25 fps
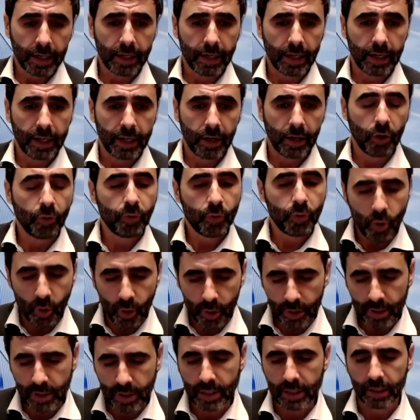Of
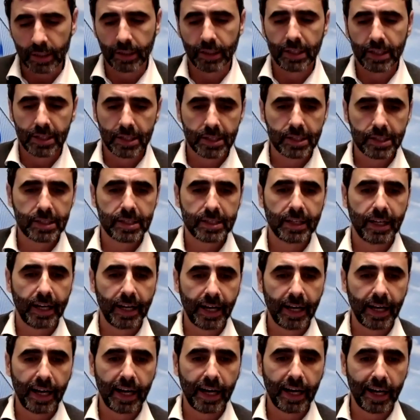course, this is
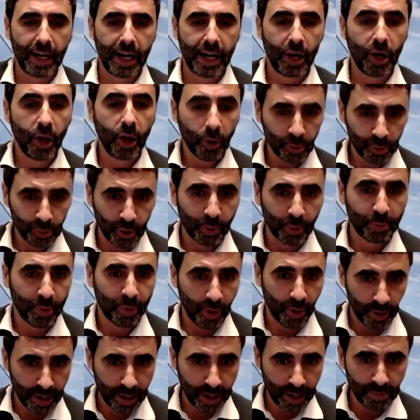a long-term
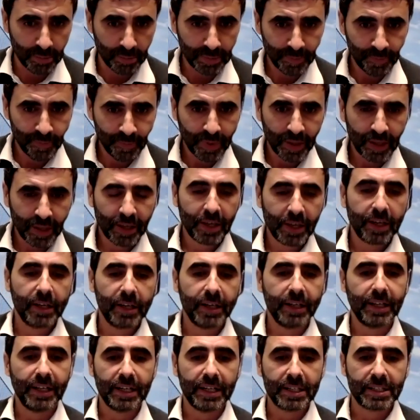program.
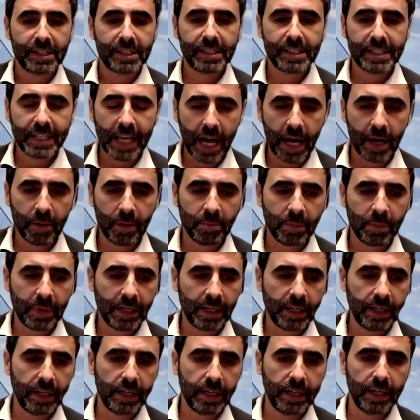Some
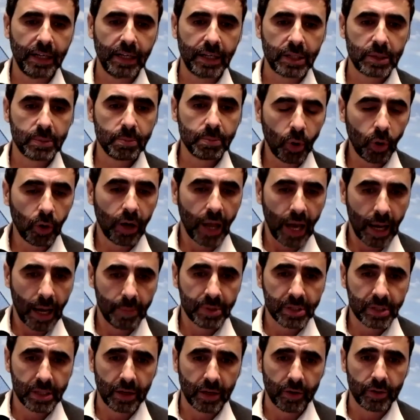small
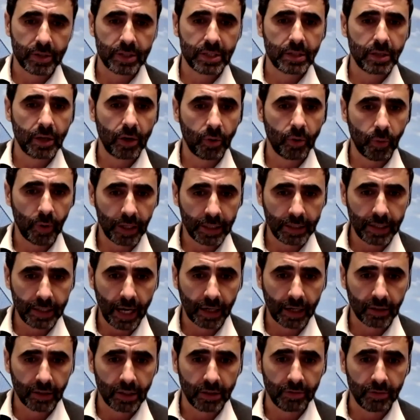hubs are already
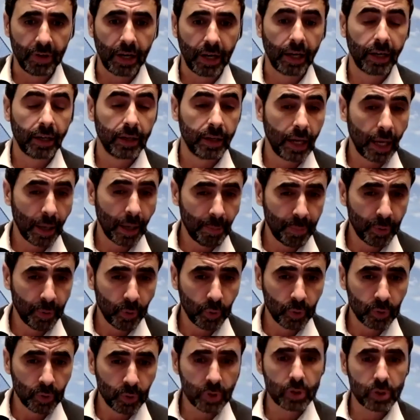active, like
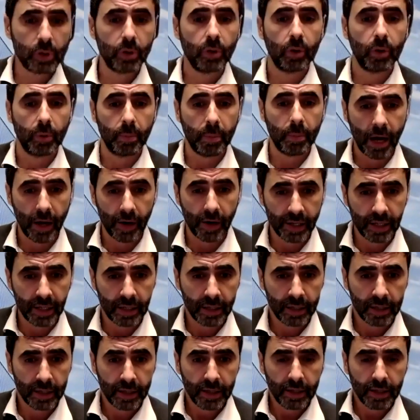Naples or Bari,